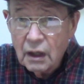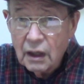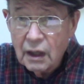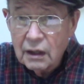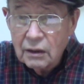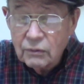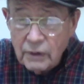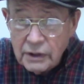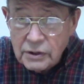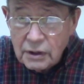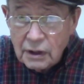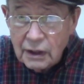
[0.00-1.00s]
And
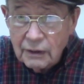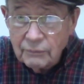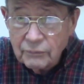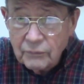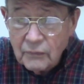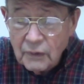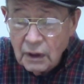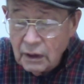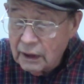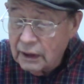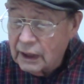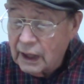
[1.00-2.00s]
originally,
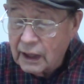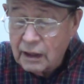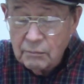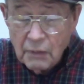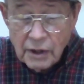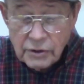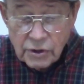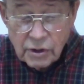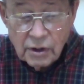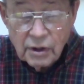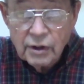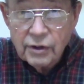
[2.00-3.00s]
it had a much
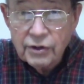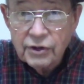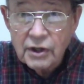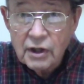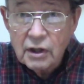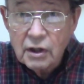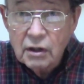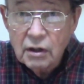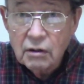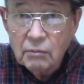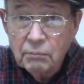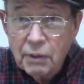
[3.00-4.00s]
thinner
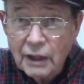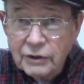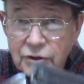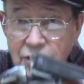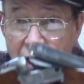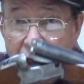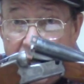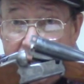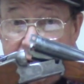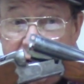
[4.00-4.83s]
buttstock